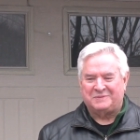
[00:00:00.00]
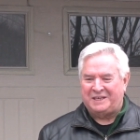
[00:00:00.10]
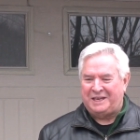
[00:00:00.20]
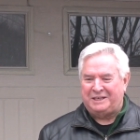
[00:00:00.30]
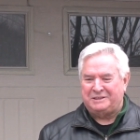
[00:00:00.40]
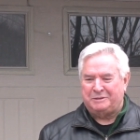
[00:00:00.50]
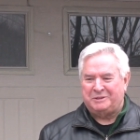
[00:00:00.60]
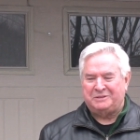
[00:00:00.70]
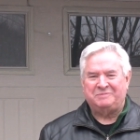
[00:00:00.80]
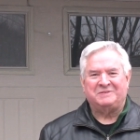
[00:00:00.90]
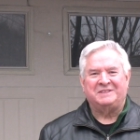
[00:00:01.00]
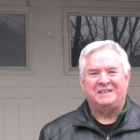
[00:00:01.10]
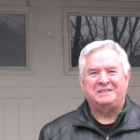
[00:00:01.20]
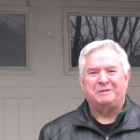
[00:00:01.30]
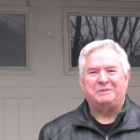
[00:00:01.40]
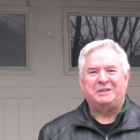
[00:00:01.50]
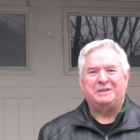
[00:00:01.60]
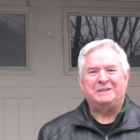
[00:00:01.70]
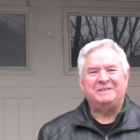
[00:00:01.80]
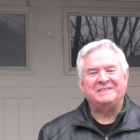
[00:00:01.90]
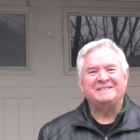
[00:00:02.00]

Thank you, Jimbo. Nice to be here.